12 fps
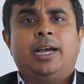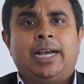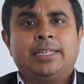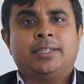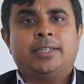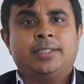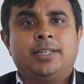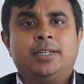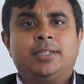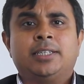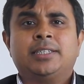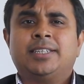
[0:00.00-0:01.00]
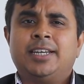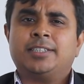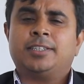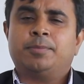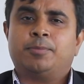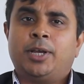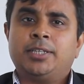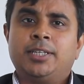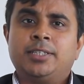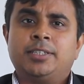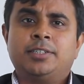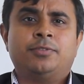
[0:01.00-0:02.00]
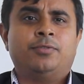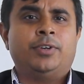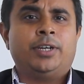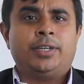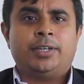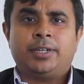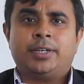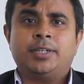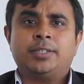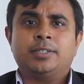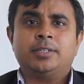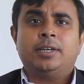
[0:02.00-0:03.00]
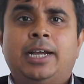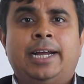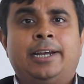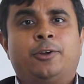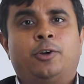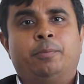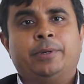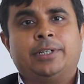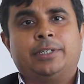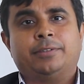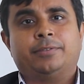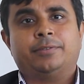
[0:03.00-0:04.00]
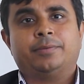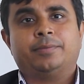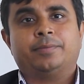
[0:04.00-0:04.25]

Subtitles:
As a result, the selection process is very rigorous and competitive.